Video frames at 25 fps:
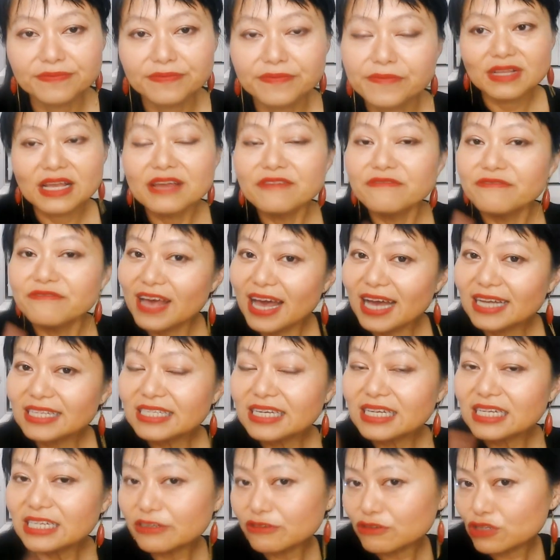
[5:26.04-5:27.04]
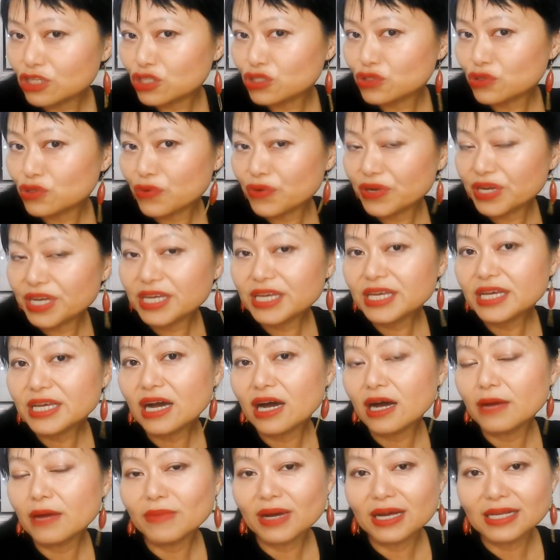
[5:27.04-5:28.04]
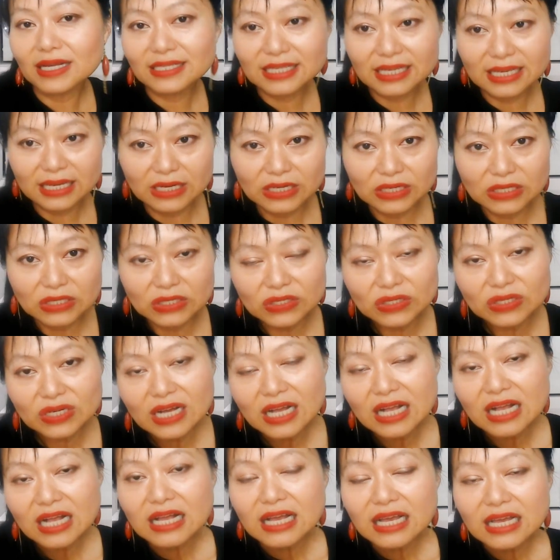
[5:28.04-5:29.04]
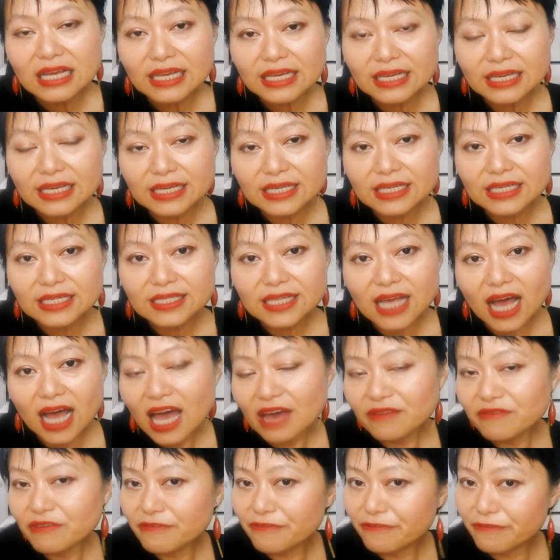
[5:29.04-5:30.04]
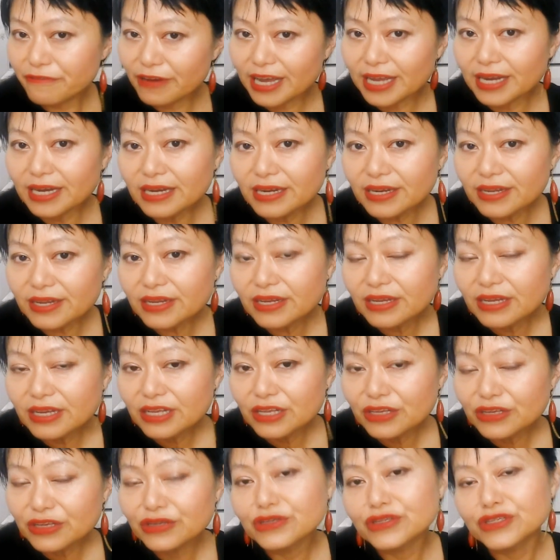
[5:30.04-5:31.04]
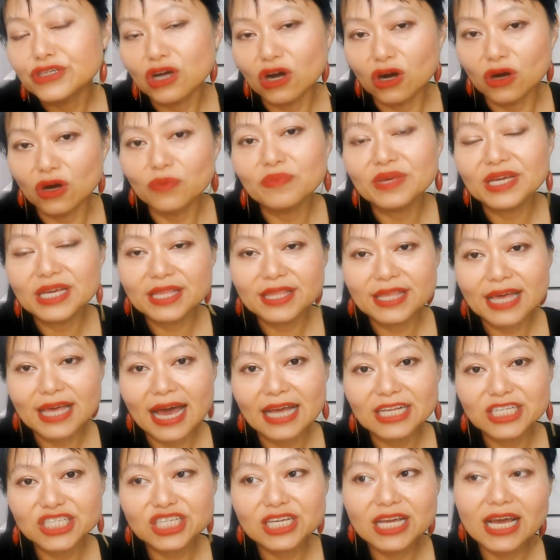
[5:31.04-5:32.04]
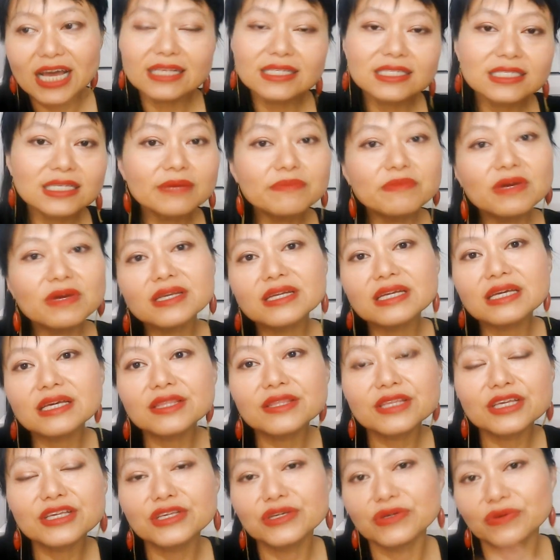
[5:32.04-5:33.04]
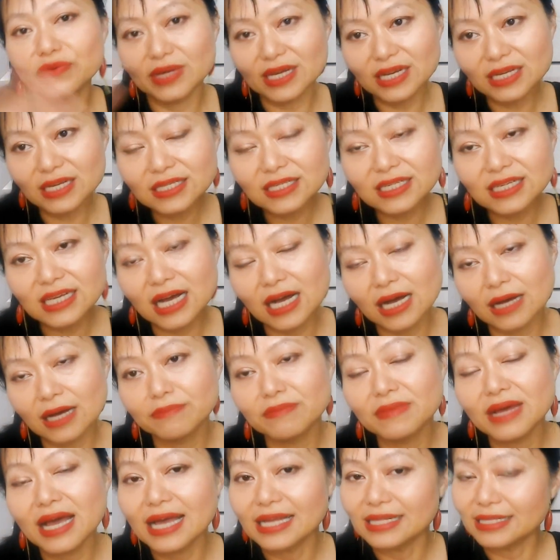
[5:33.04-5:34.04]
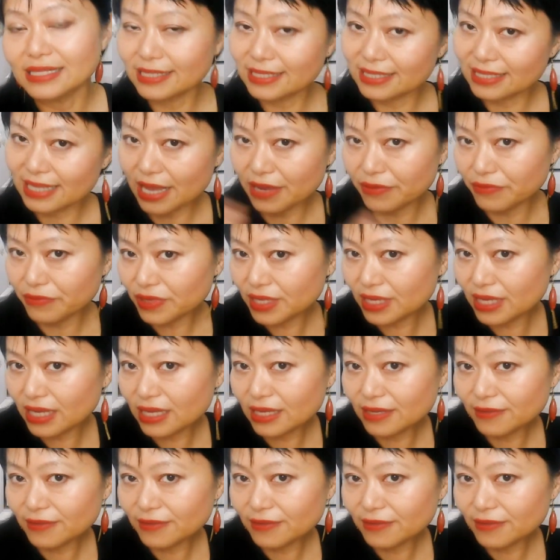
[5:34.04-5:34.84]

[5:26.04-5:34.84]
In fact, a little story I might tell is I have a friend who told me that she had someone in the US come and stay with her.